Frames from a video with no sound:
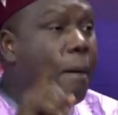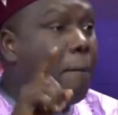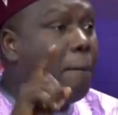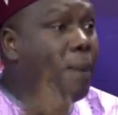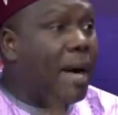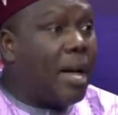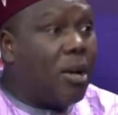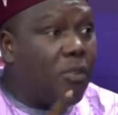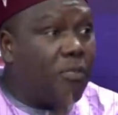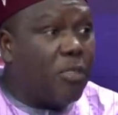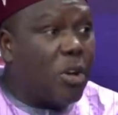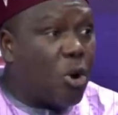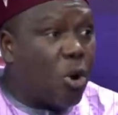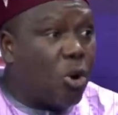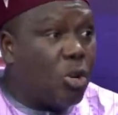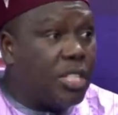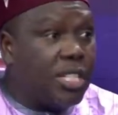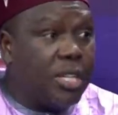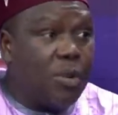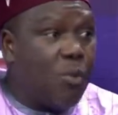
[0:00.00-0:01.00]
the part of the
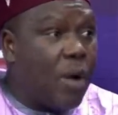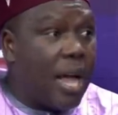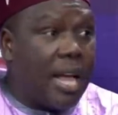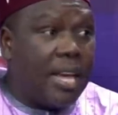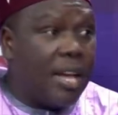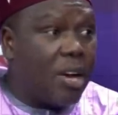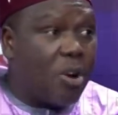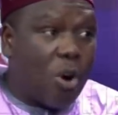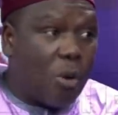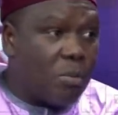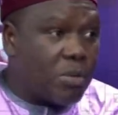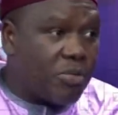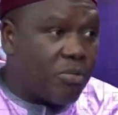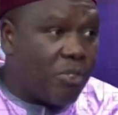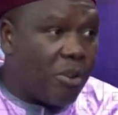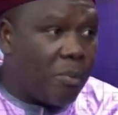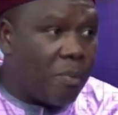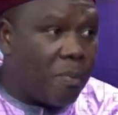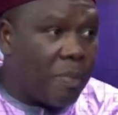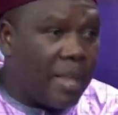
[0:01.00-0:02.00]
country where he comes
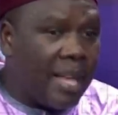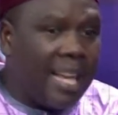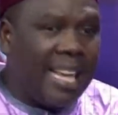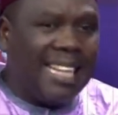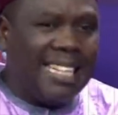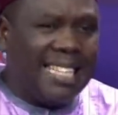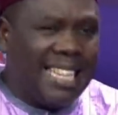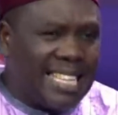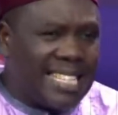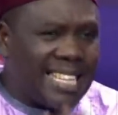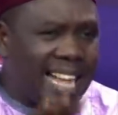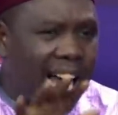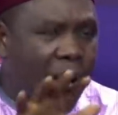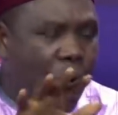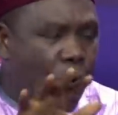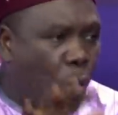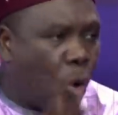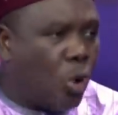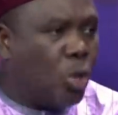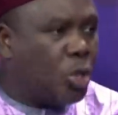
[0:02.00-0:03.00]
from, these
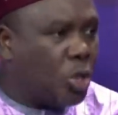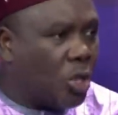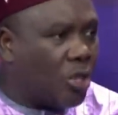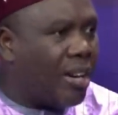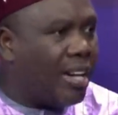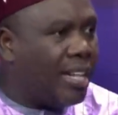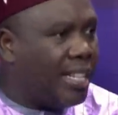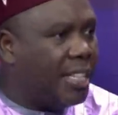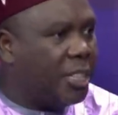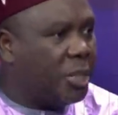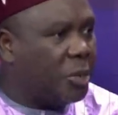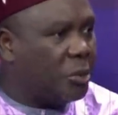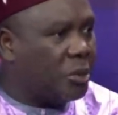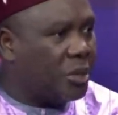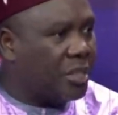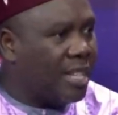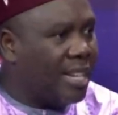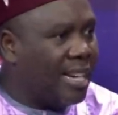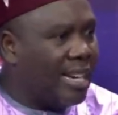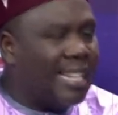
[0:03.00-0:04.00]
are cultural
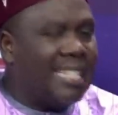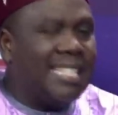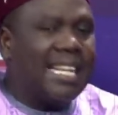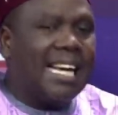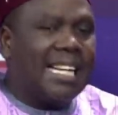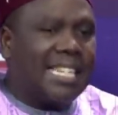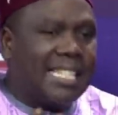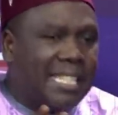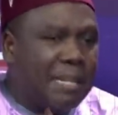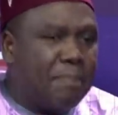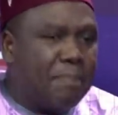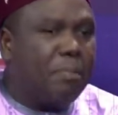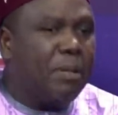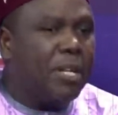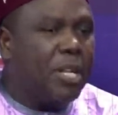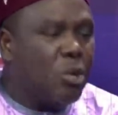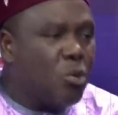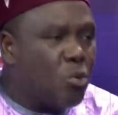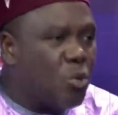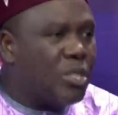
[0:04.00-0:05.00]
issues. They are
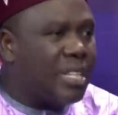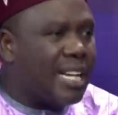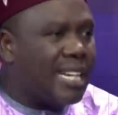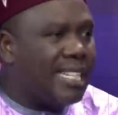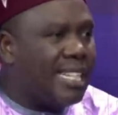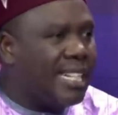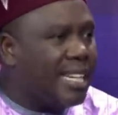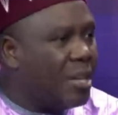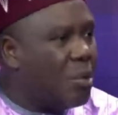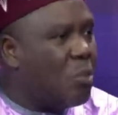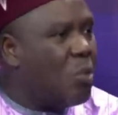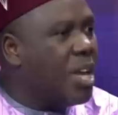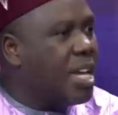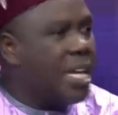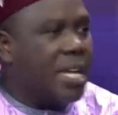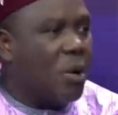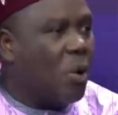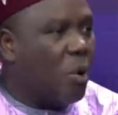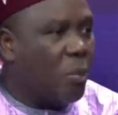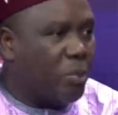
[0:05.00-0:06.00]
deeply rooted in the way
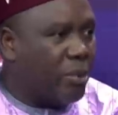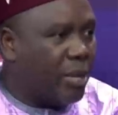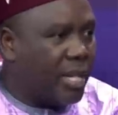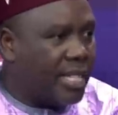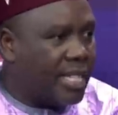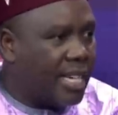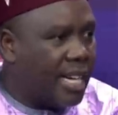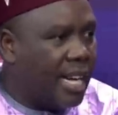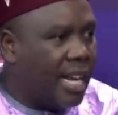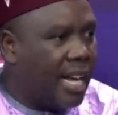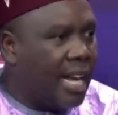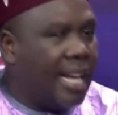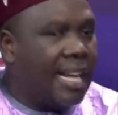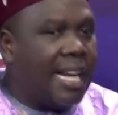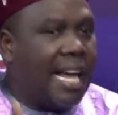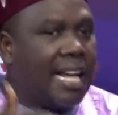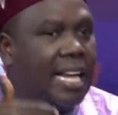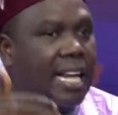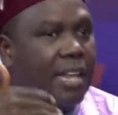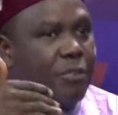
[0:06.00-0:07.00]
they operate
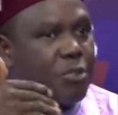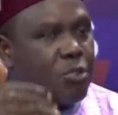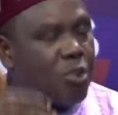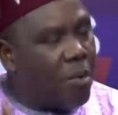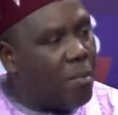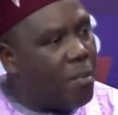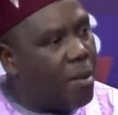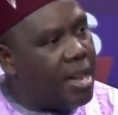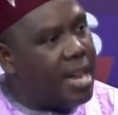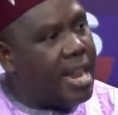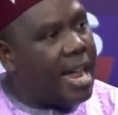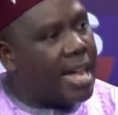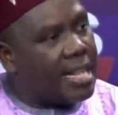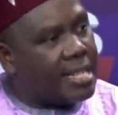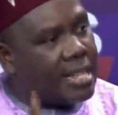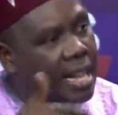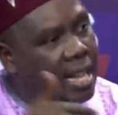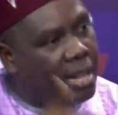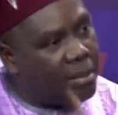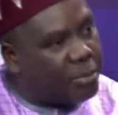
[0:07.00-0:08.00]
that if somebody
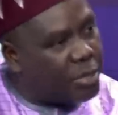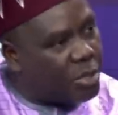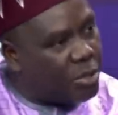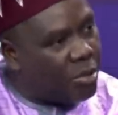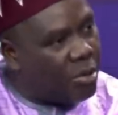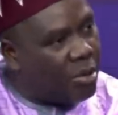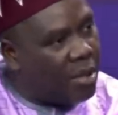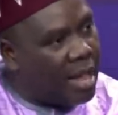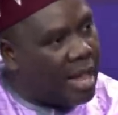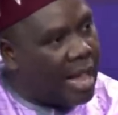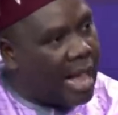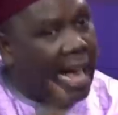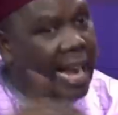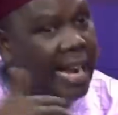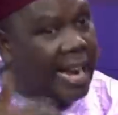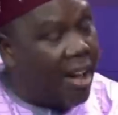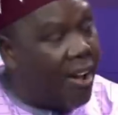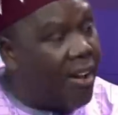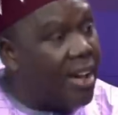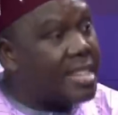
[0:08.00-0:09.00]
has helped you
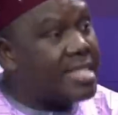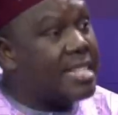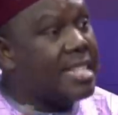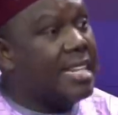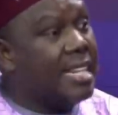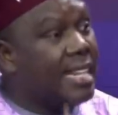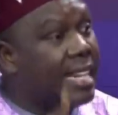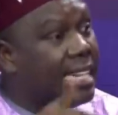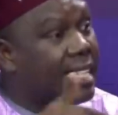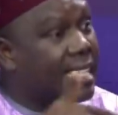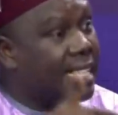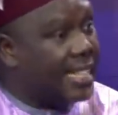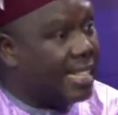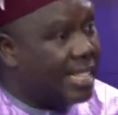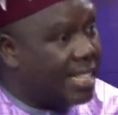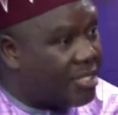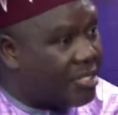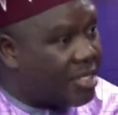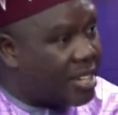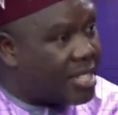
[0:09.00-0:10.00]
and now has indicated
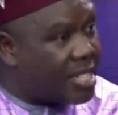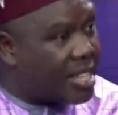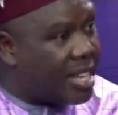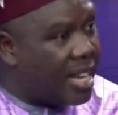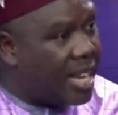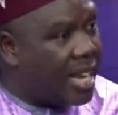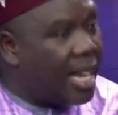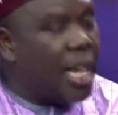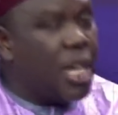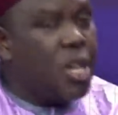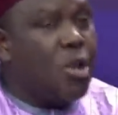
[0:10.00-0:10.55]
interest,